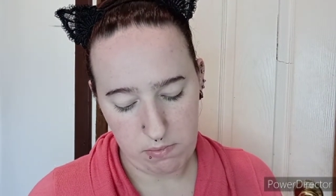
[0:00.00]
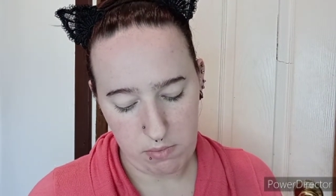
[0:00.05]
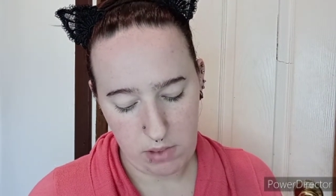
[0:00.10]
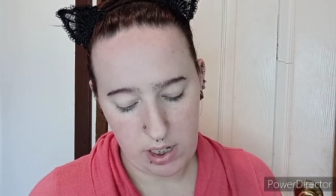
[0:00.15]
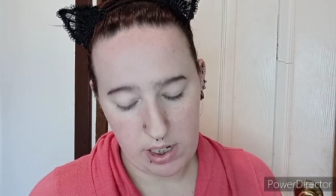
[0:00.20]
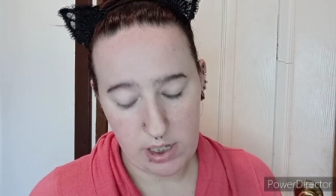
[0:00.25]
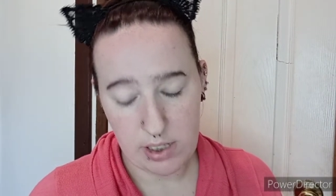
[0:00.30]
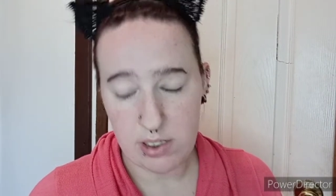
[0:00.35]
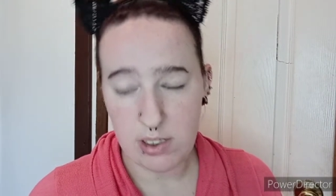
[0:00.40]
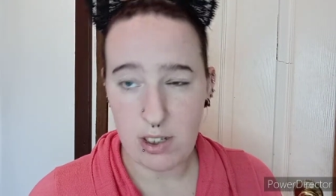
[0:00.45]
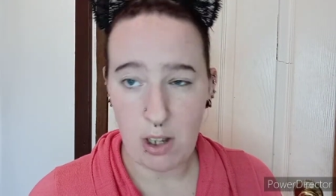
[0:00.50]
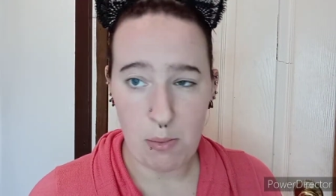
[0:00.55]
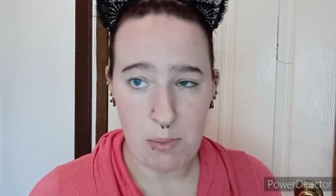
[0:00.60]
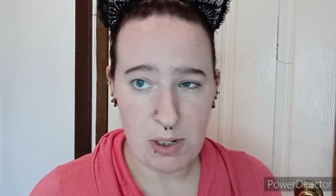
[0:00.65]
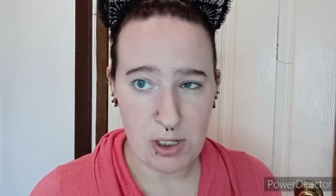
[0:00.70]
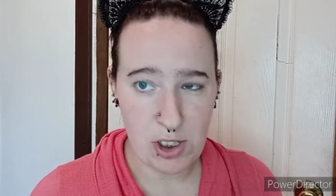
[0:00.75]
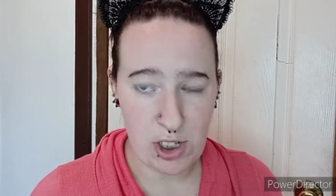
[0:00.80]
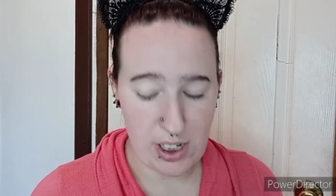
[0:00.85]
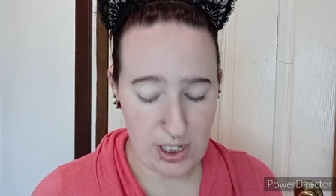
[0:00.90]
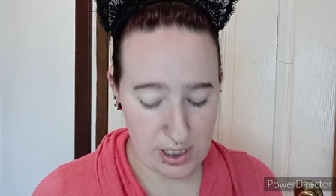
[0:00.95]
it so
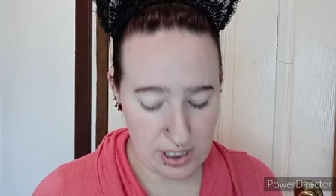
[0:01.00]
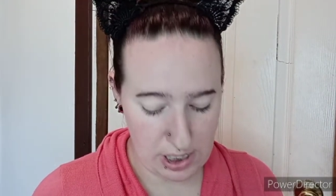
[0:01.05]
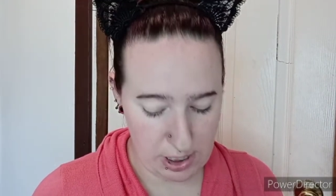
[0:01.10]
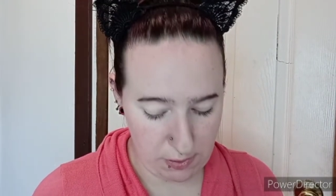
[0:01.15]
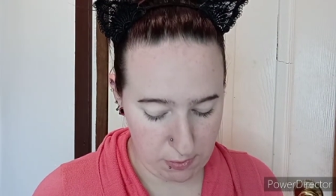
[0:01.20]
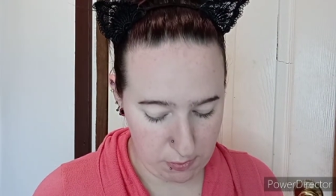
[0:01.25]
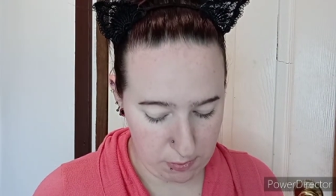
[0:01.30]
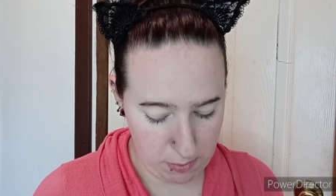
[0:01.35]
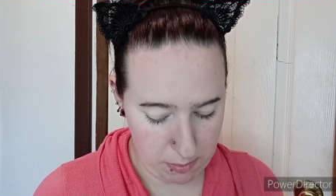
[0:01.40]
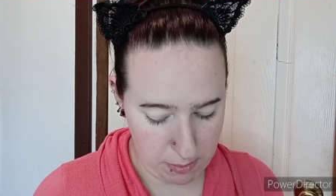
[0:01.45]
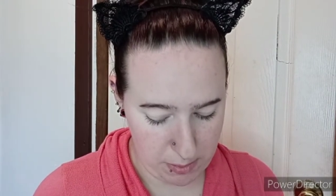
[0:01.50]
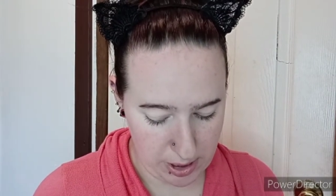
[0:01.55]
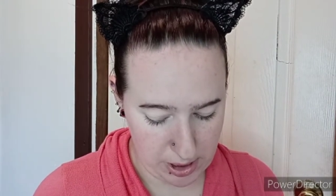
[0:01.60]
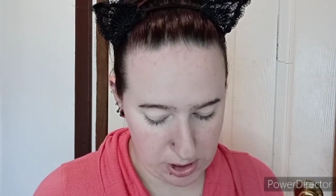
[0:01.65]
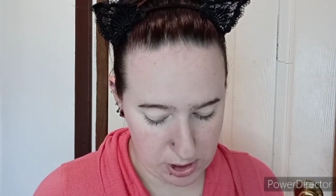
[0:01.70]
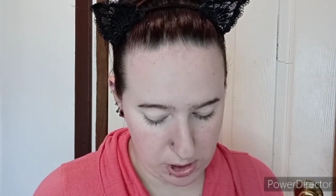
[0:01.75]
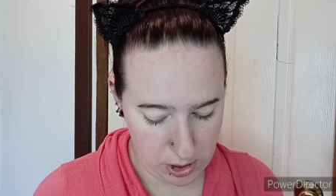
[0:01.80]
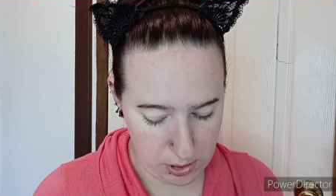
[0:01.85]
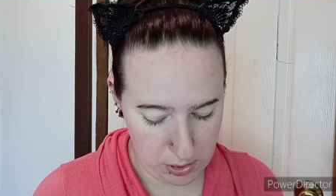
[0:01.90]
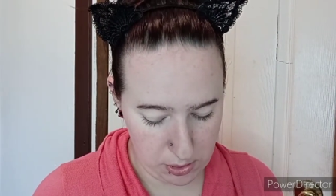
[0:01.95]
much easier for me
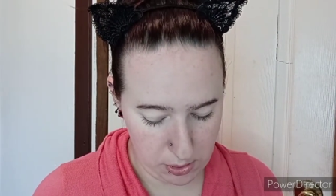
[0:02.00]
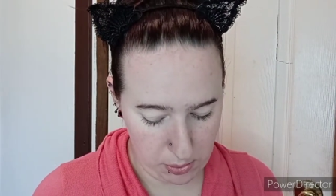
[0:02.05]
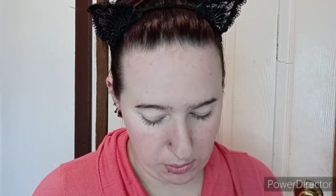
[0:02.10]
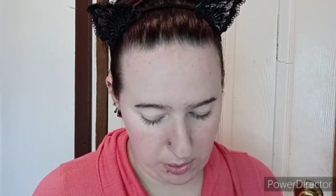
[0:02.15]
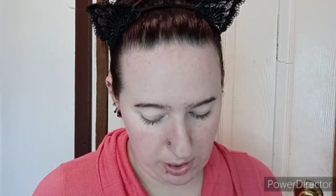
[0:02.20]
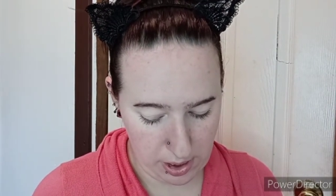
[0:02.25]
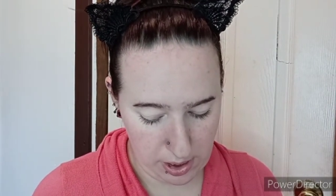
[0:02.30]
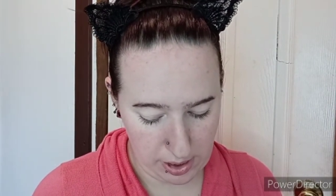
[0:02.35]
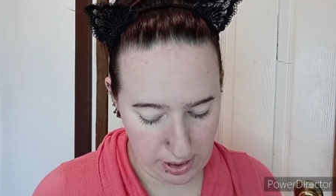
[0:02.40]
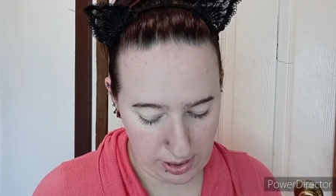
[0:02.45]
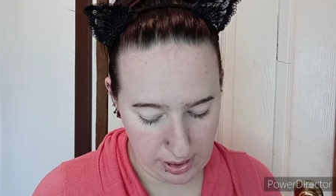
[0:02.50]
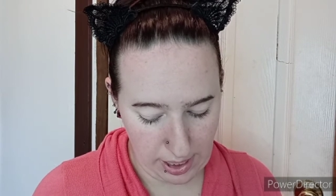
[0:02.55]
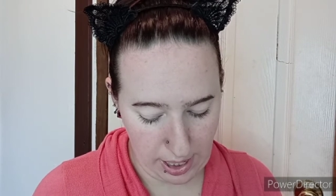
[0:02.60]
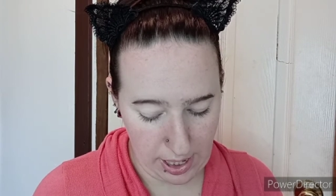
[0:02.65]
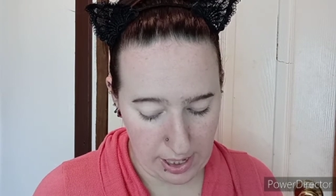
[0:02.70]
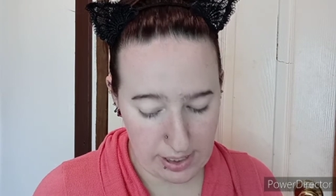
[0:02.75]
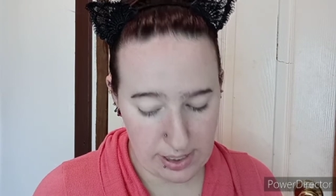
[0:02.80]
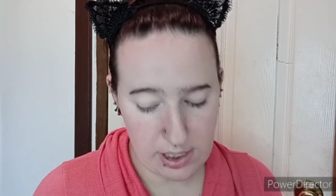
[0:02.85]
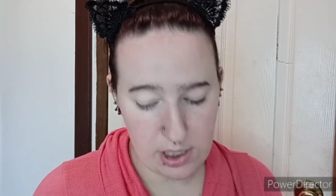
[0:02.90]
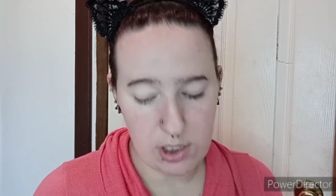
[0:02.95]
to guide it.